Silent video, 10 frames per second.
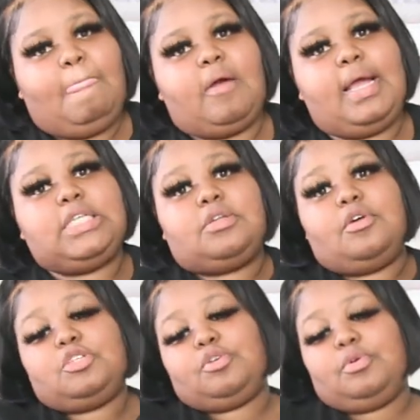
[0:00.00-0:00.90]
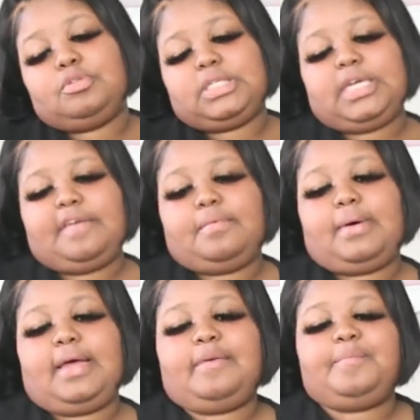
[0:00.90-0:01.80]
All right, so those are the rules to the
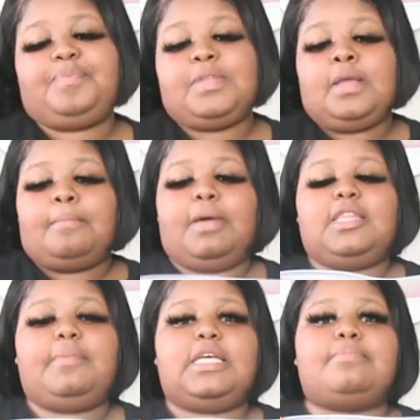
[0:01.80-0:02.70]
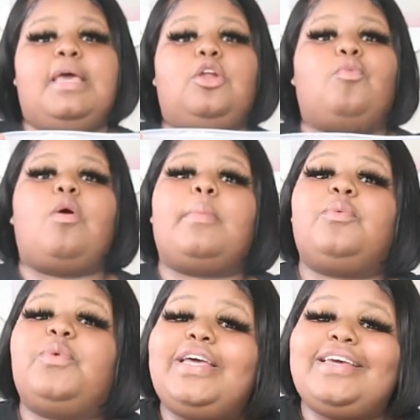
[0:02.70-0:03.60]
giveaway. May the best man or
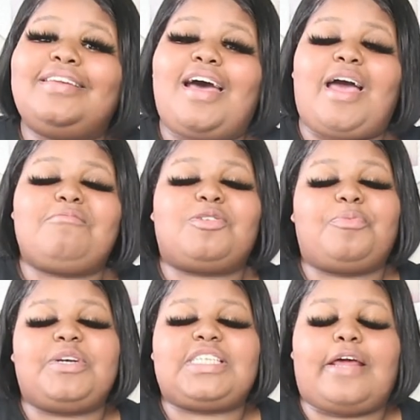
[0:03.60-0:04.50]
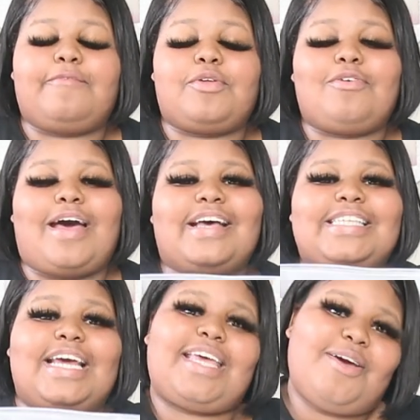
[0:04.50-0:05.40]
woman win. I'm super excited for you
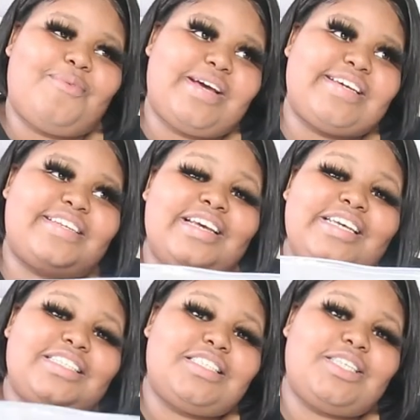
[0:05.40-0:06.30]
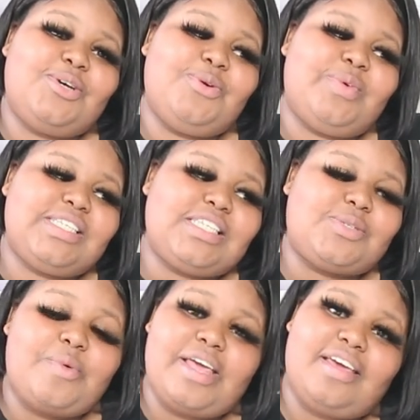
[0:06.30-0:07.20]
guys, and I can't wait to see who wins
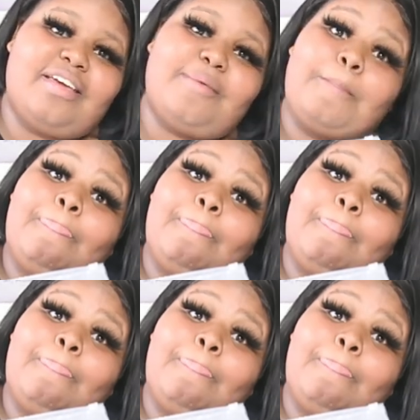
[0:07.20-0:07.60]
this wig.